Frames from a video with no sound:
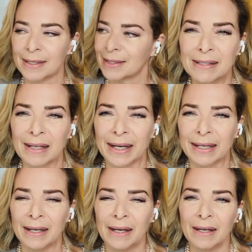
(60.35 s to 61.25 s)
It's
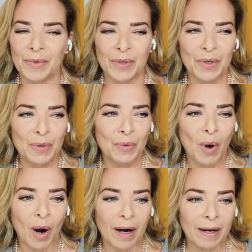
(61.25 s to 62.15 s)
like you
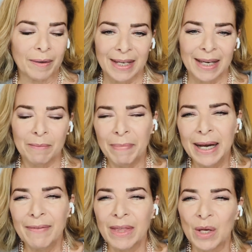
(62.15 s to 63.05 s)
are
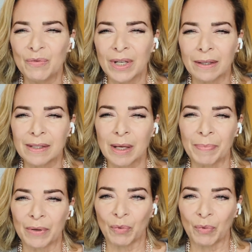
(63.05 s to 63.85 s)
admitting that you've done something